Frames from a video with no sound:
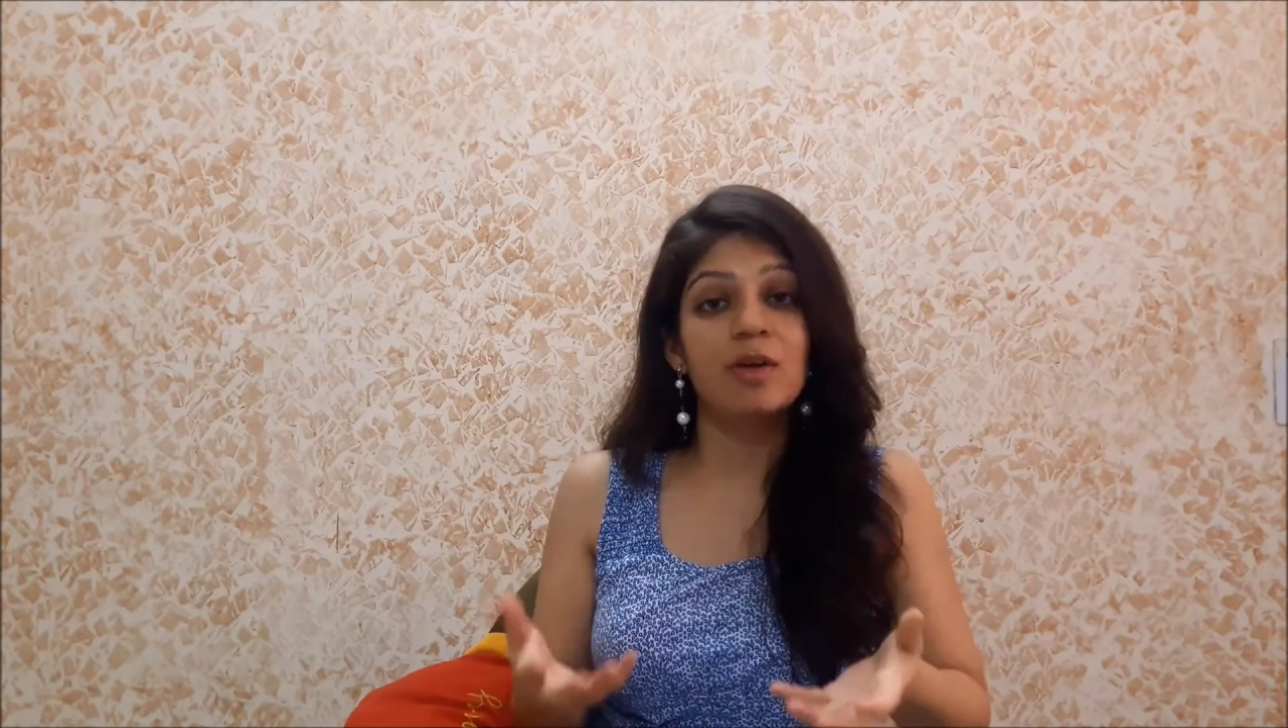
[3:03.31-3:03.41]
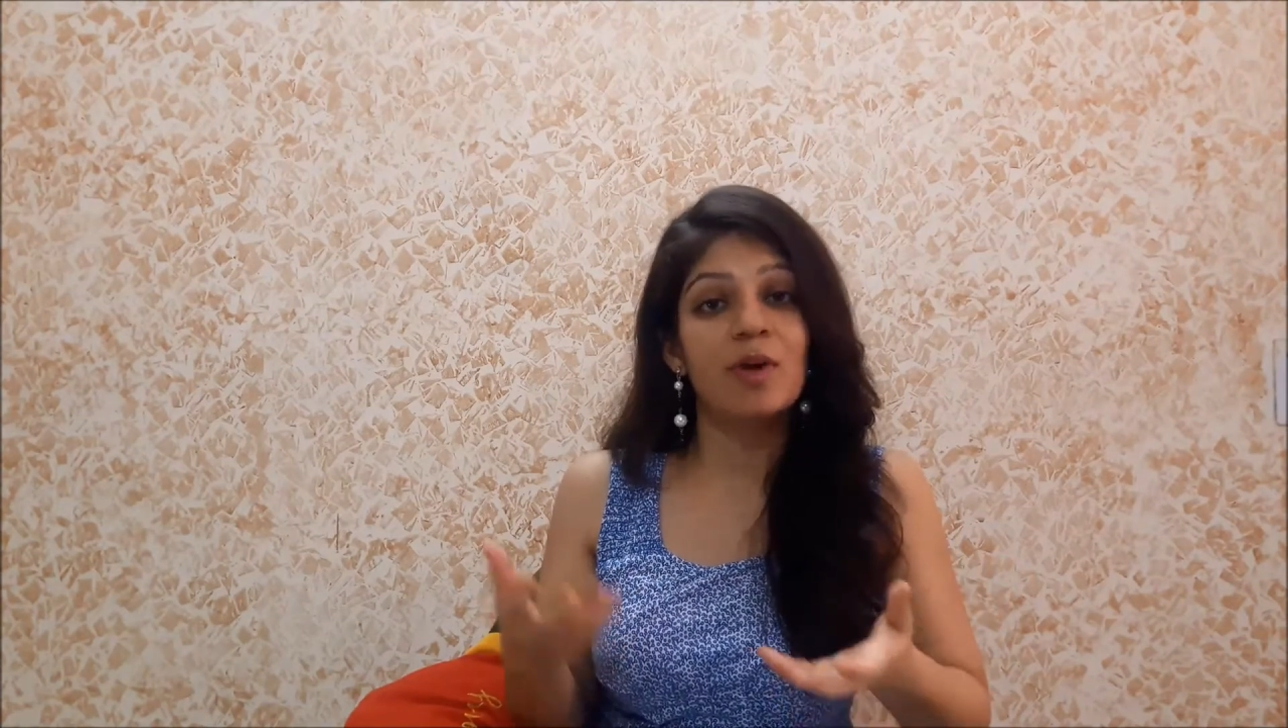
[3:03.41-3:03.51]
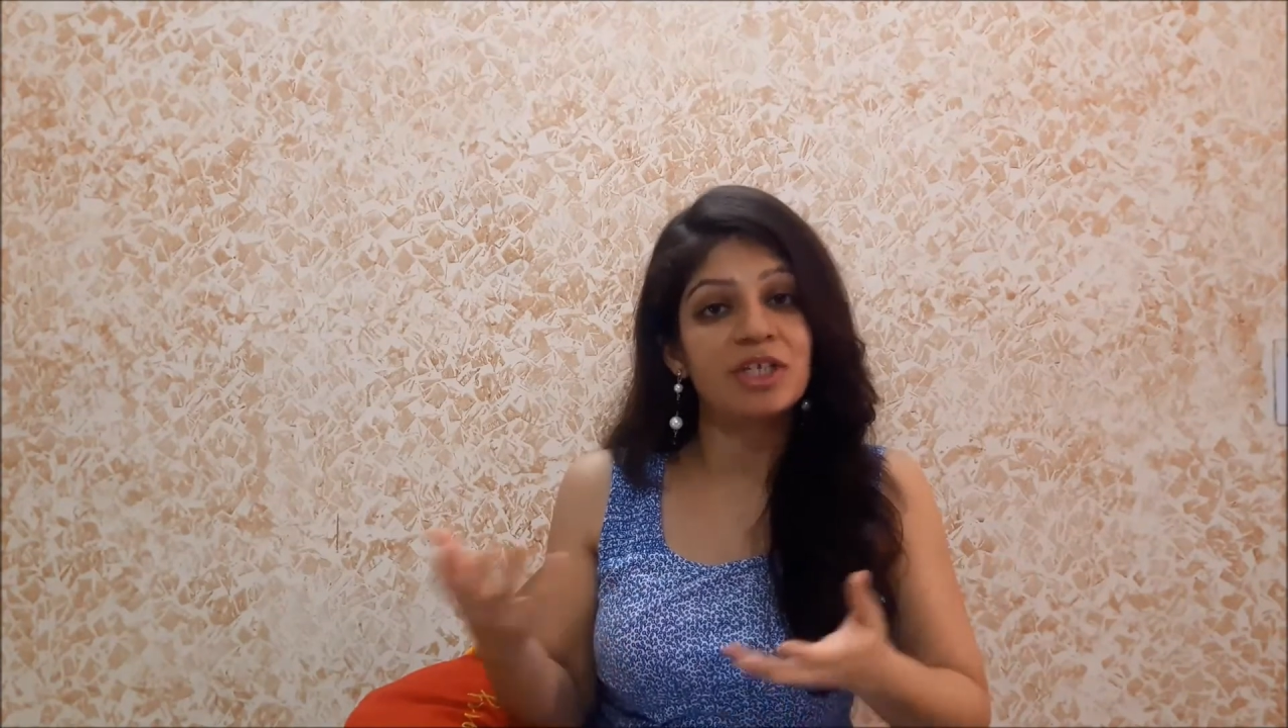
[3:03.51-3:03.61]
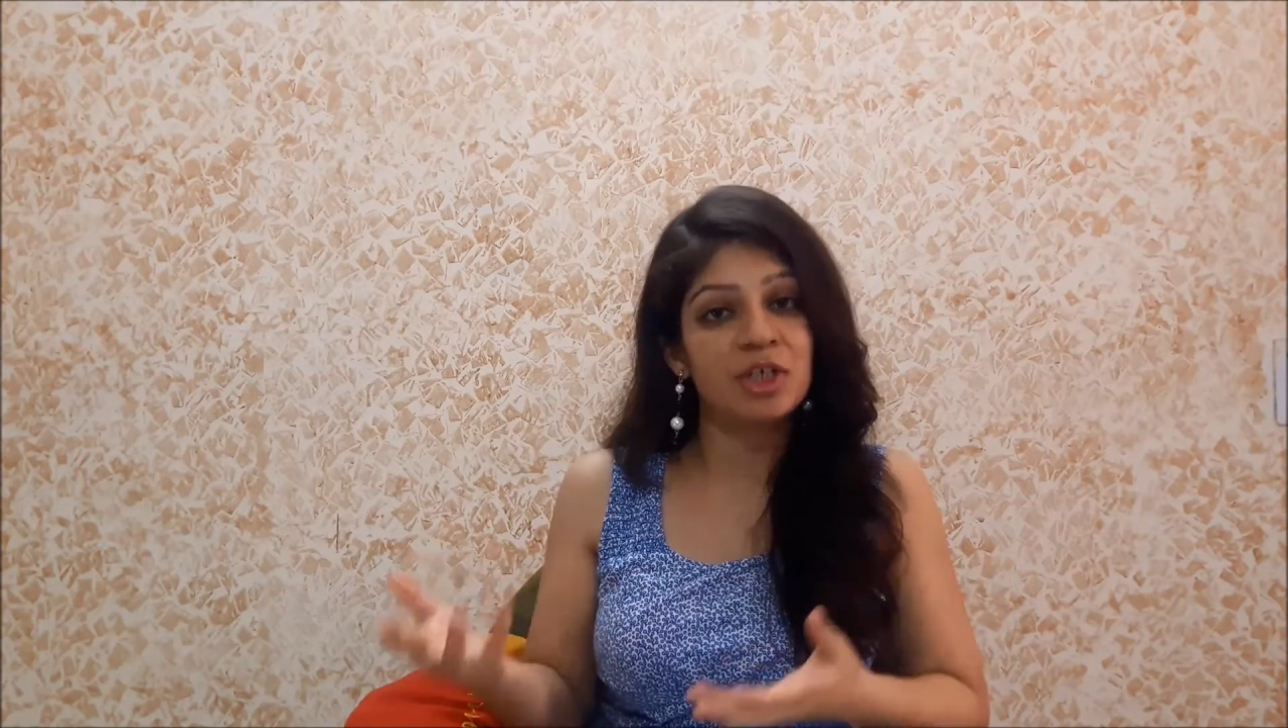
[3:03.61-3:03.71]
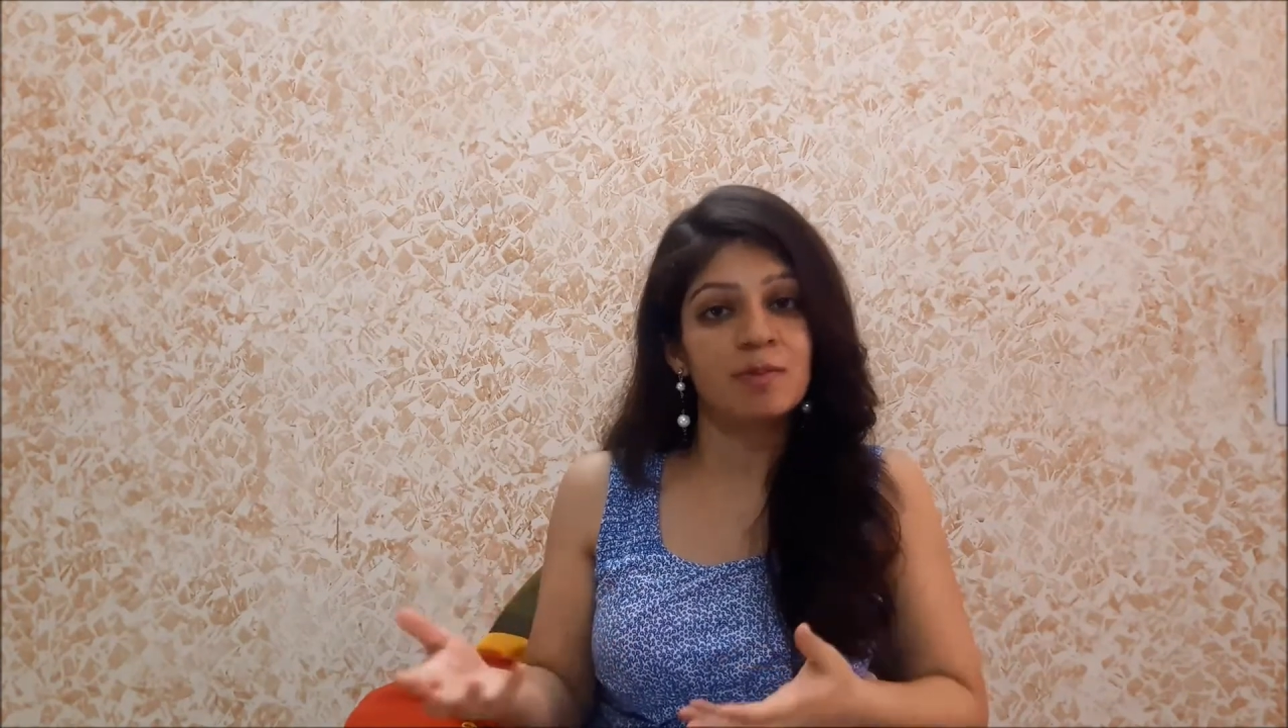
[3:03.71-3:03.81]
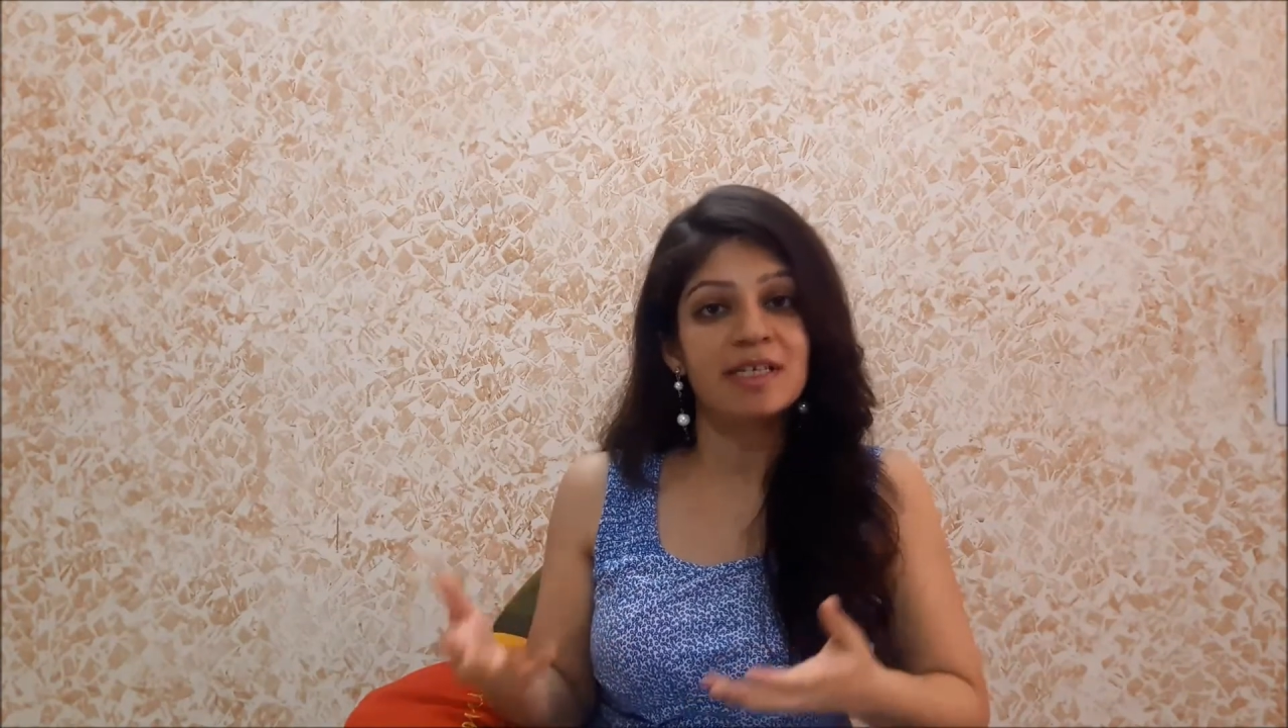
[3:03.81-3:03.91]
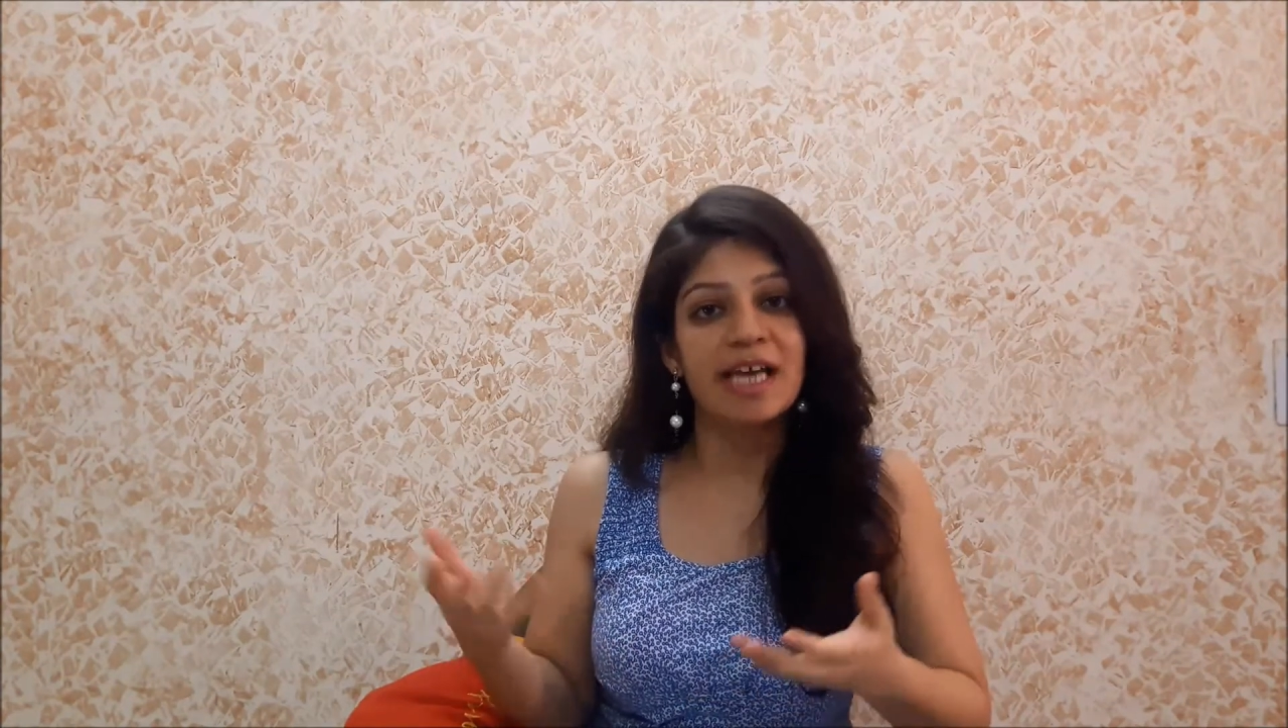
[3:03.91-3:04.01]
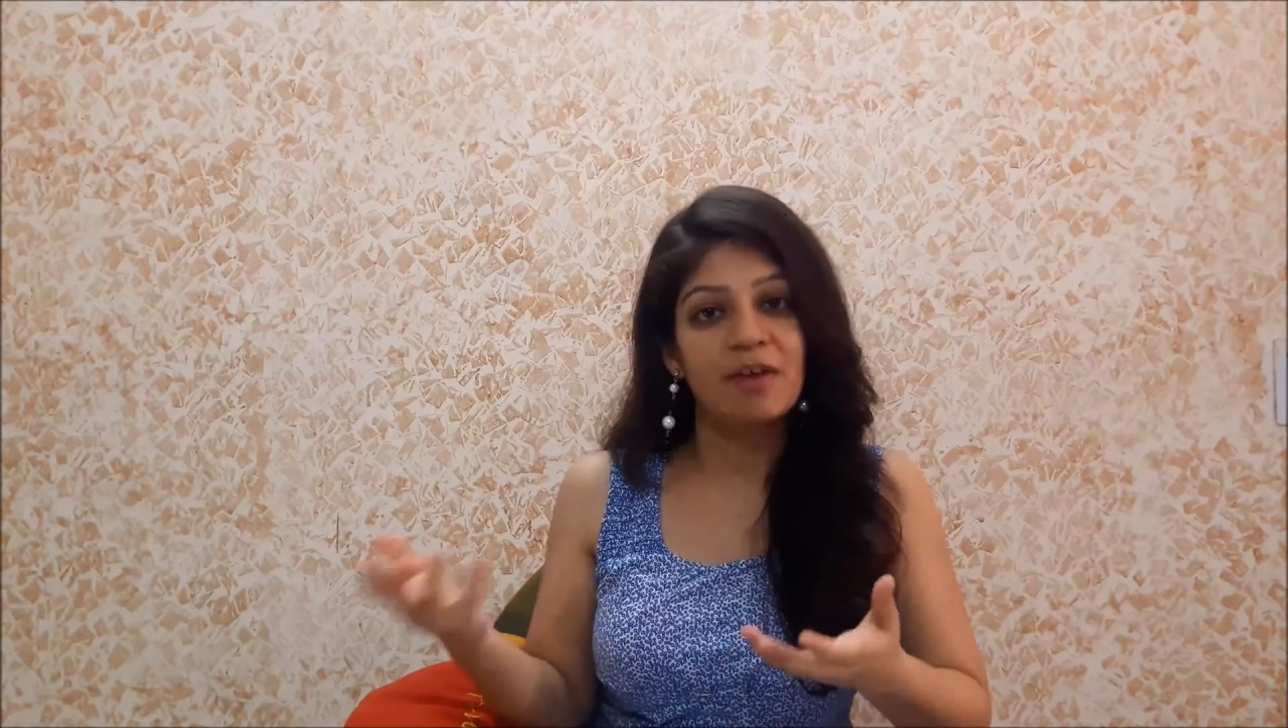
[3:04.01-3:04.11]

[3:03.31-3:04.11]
the vegetables